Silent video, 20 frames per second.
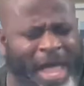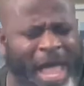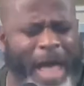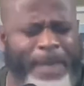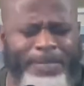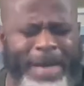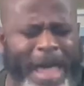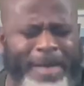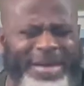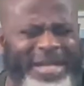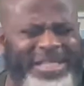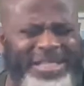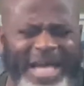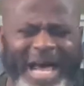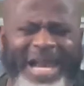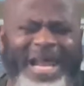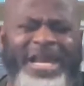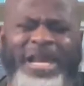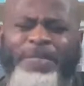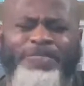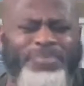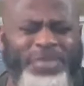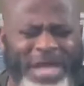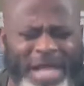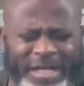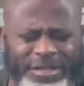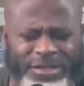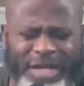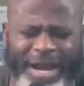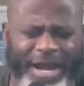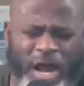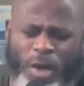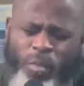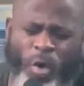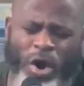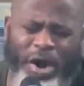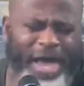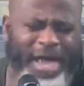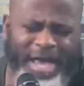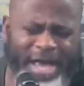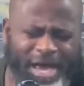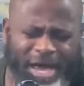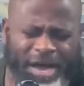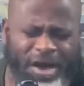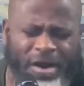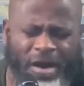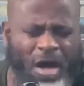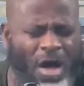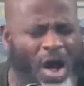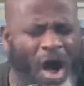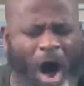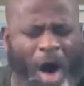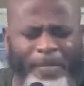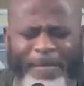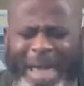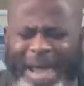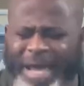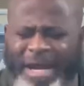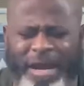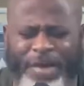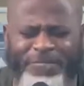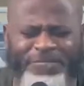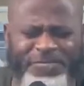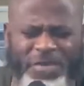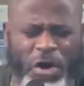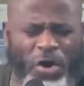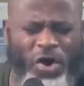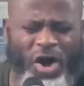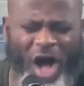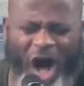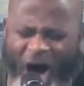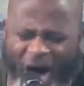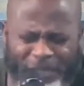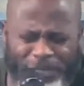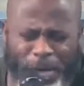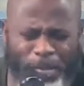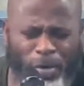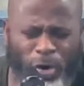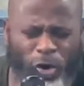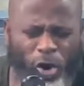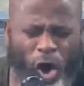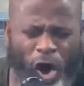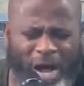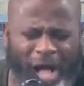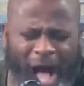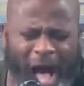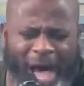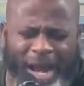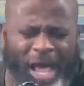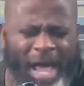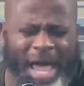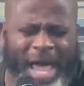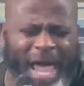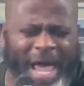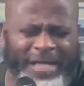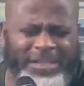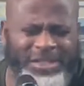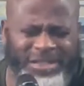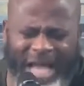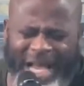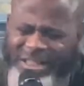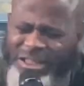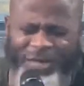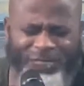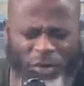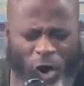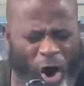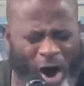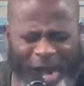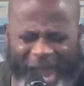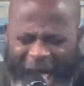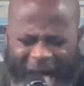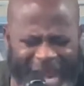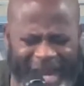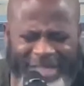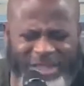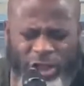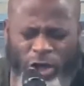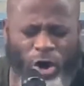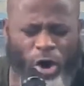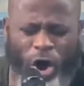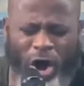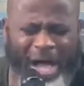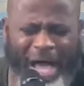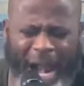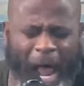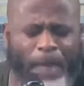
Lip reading: and maybe telling them things that they want to hear or making them feel comfortable, Lord God, in states of carnality, Lord God.